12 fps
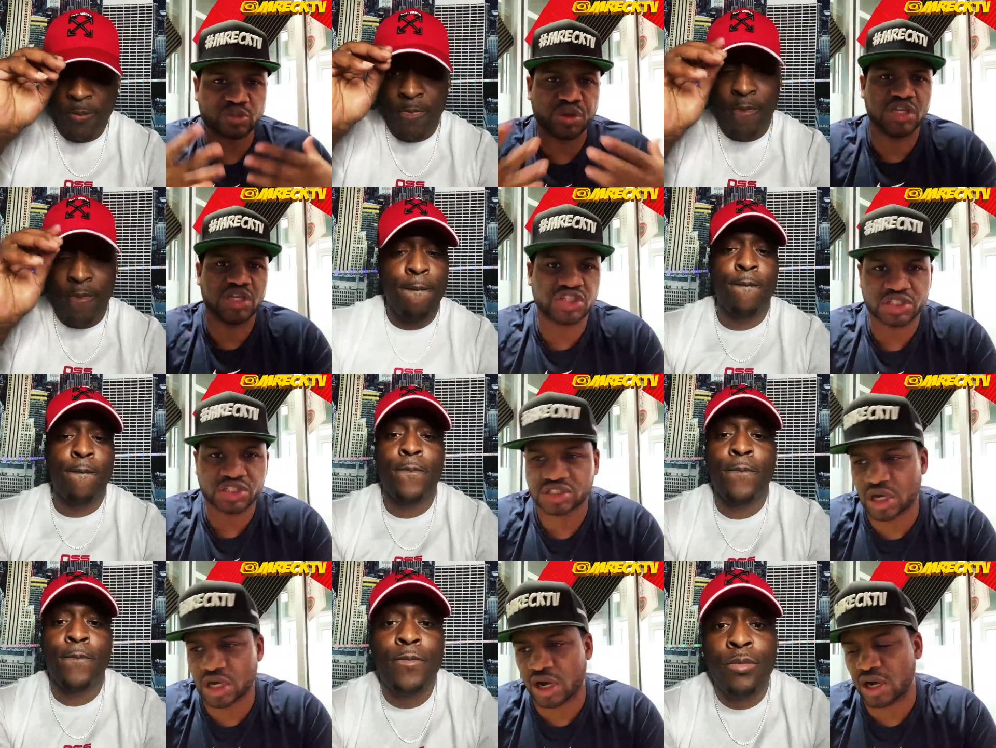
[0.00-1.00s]

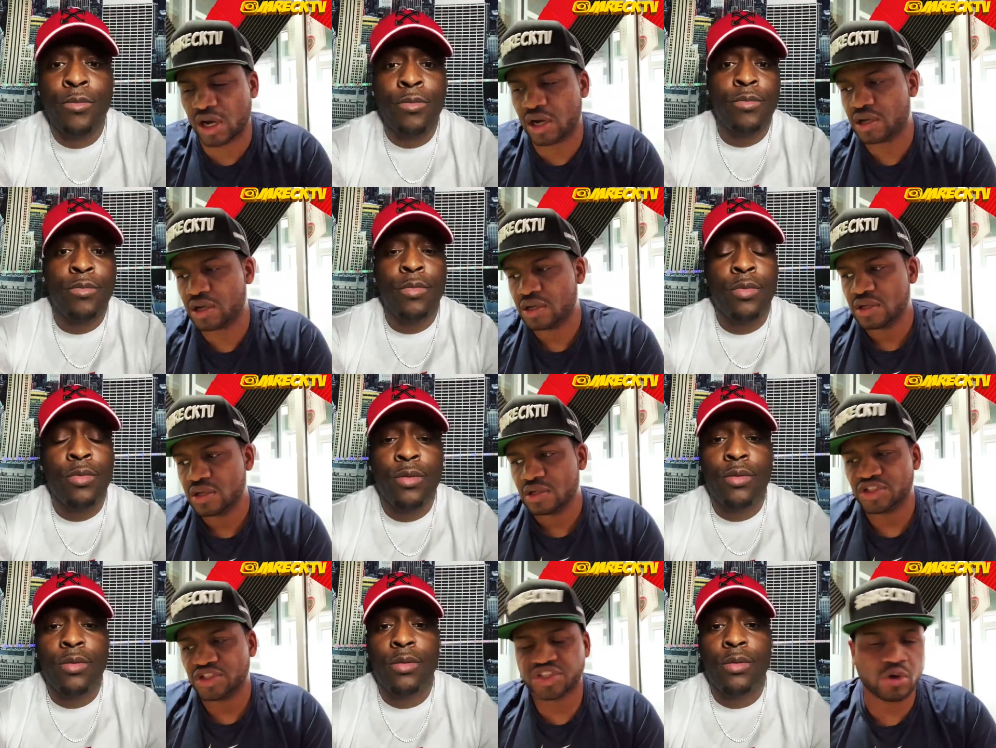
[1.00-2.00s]
Speaker 1: Peaches. Uh,
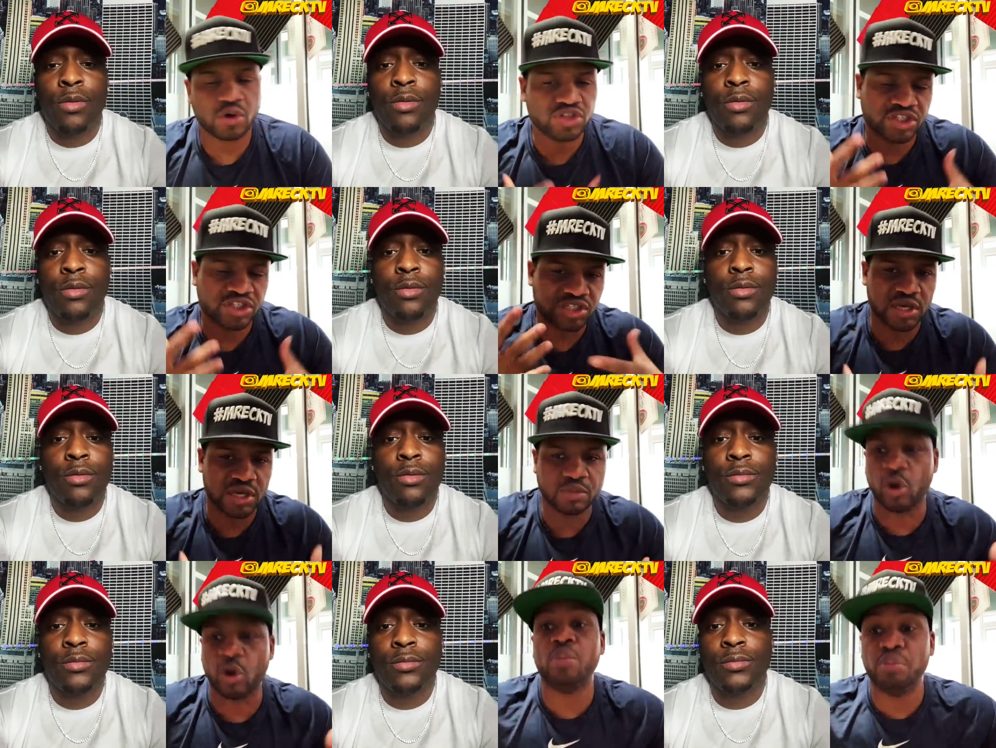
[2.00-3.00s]
Soulja
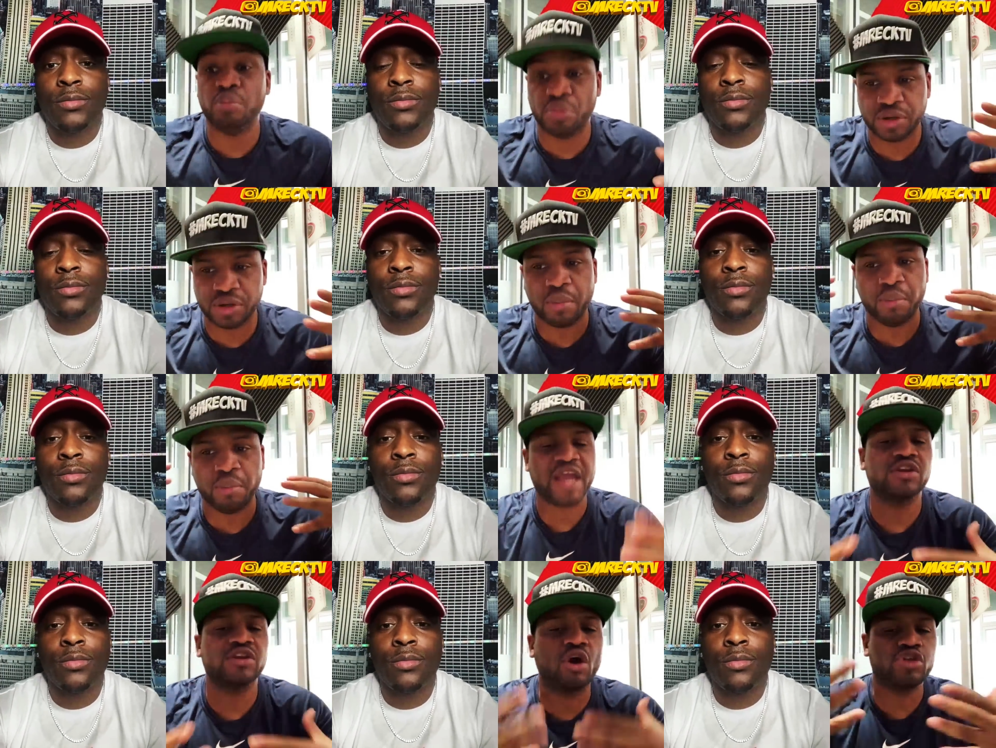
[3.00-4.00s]
Slim, well,
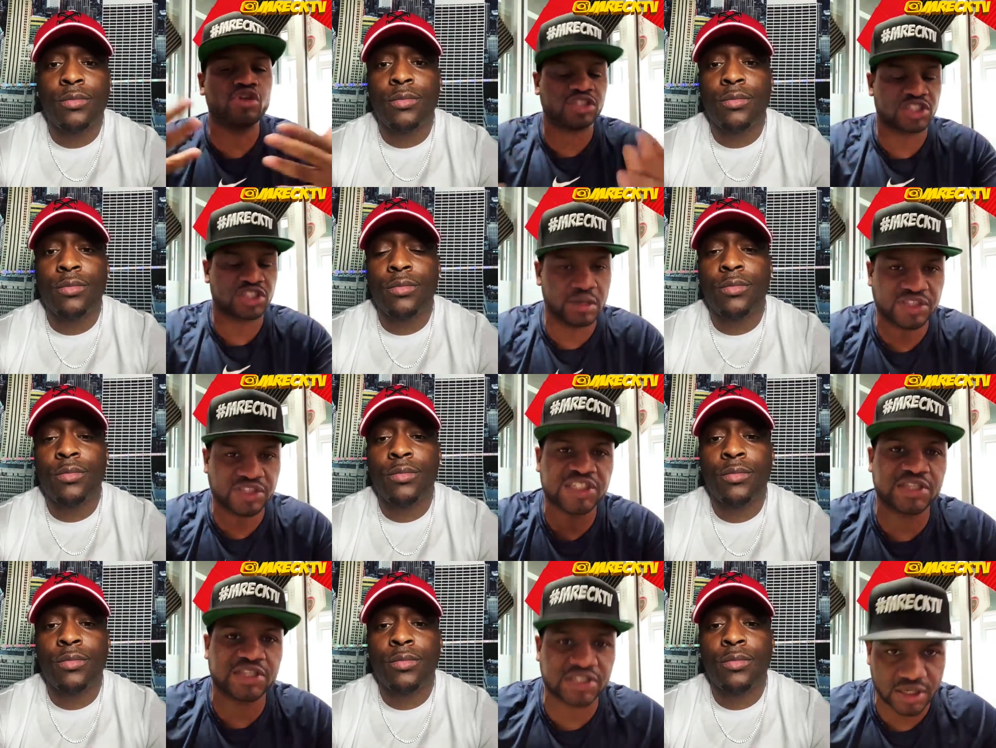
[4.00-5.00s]
Magnolia Slim's
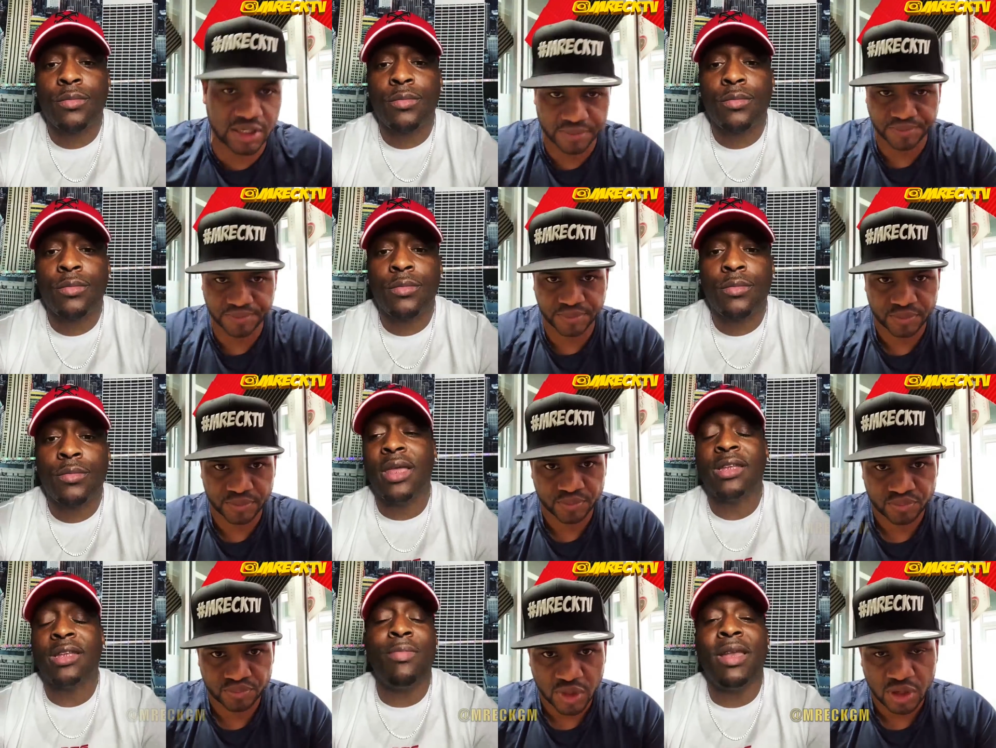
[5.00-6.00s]
sister.
Speaker 2: Yeah,
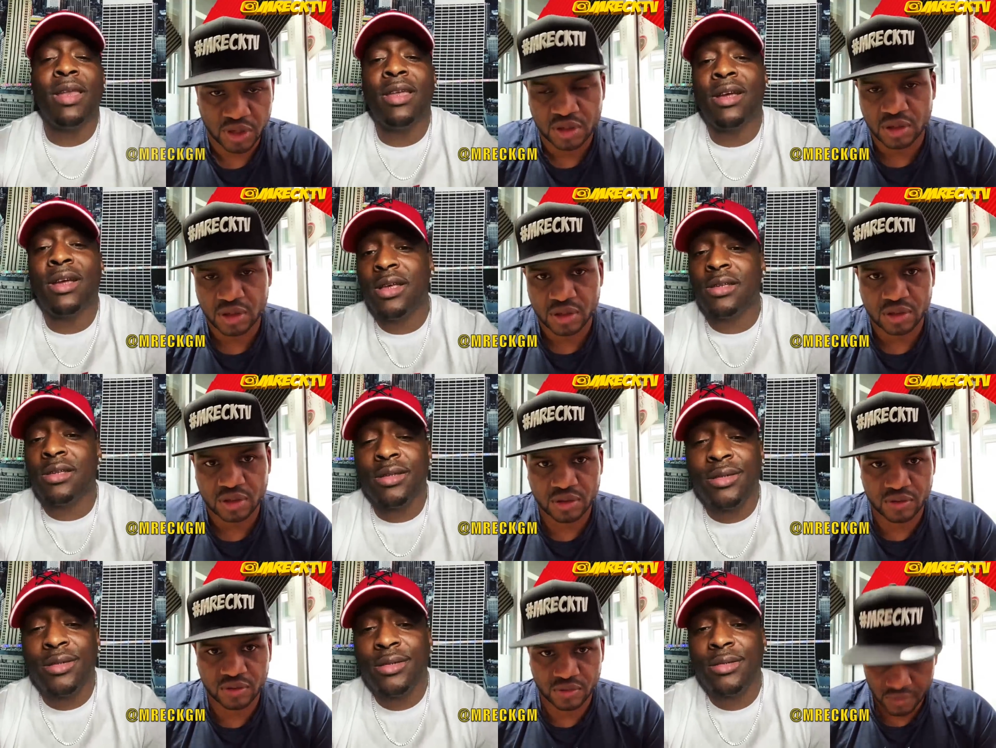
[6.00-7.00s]
that's my little cousin.
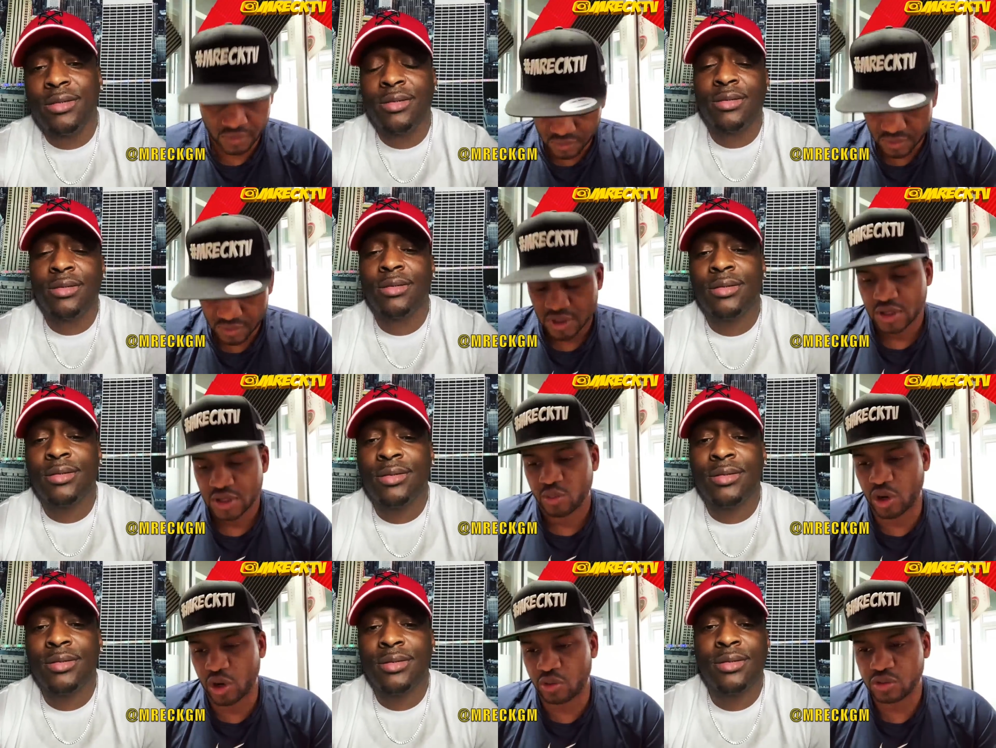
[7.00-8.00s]

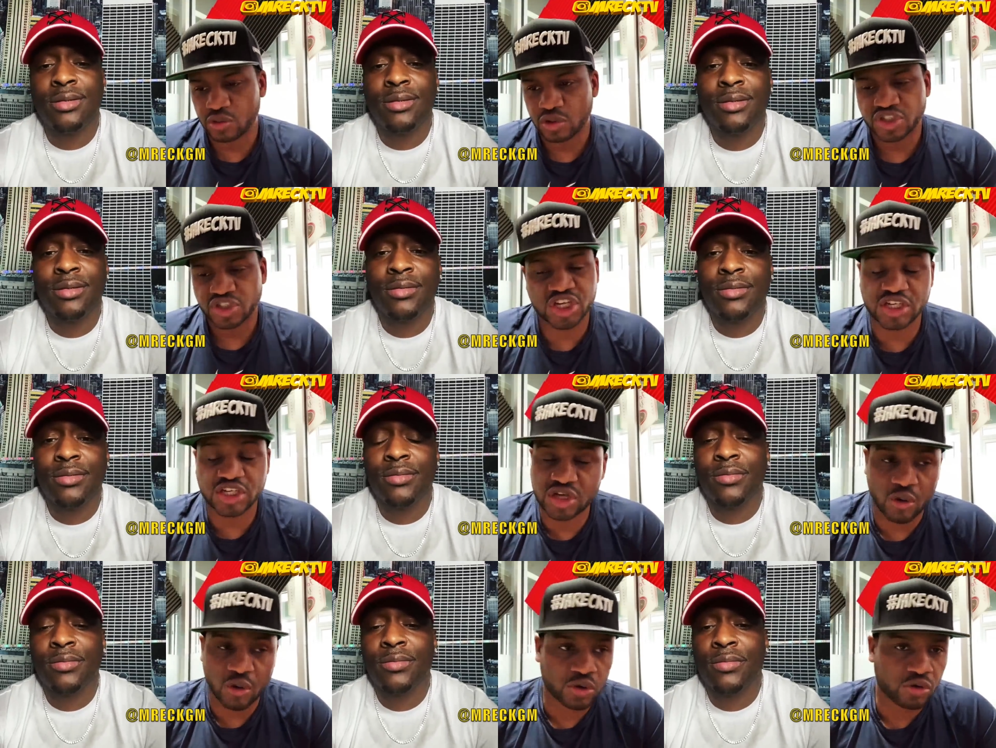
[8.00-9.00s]
Speaker 1: Well, she's
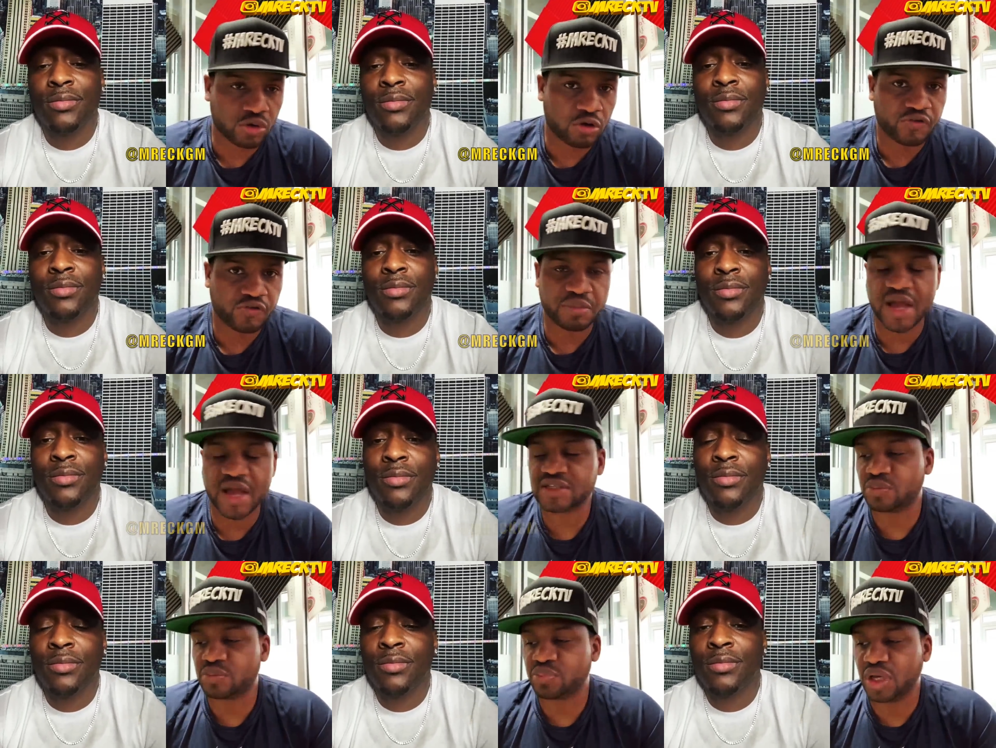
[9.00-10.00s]
going off for
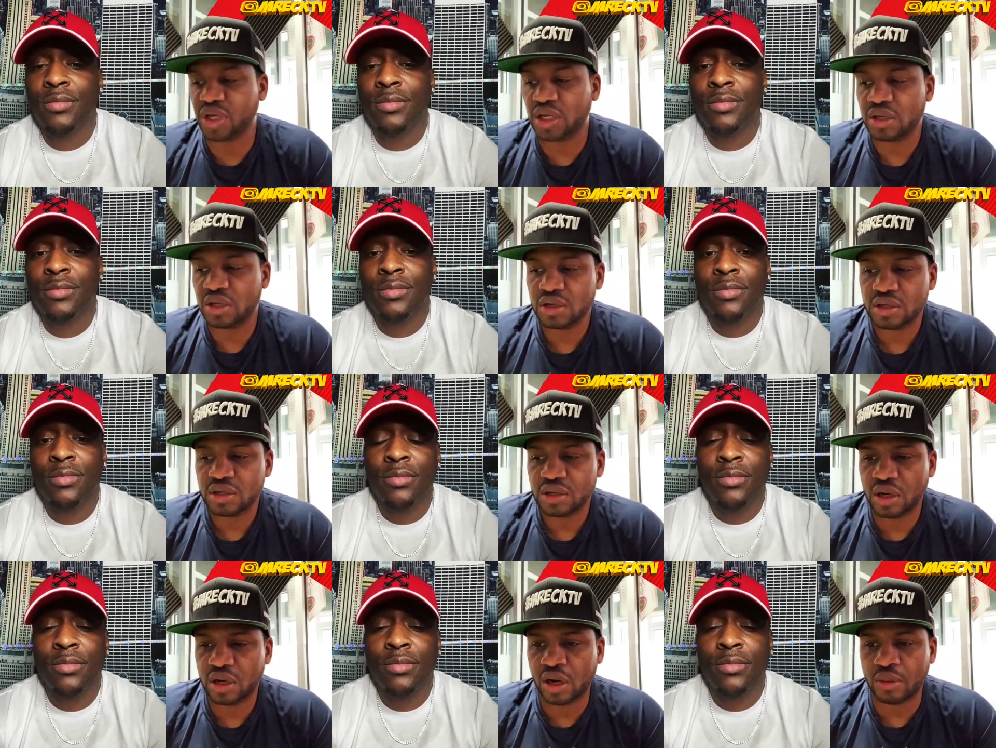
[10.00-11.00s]
Master P.
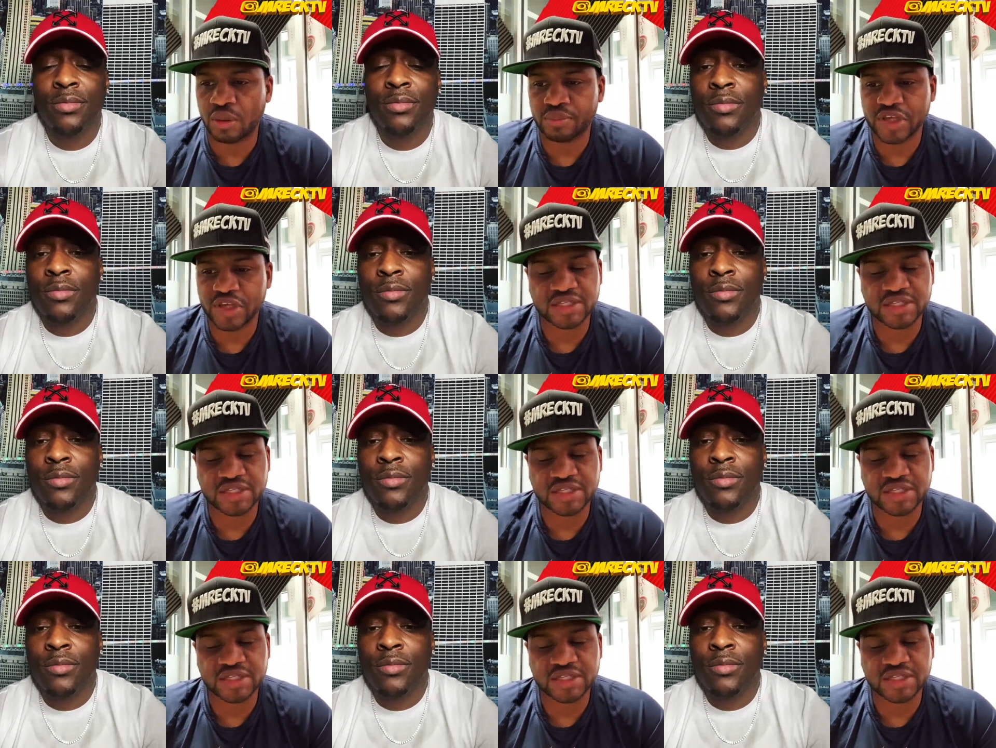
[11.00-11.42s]
Um,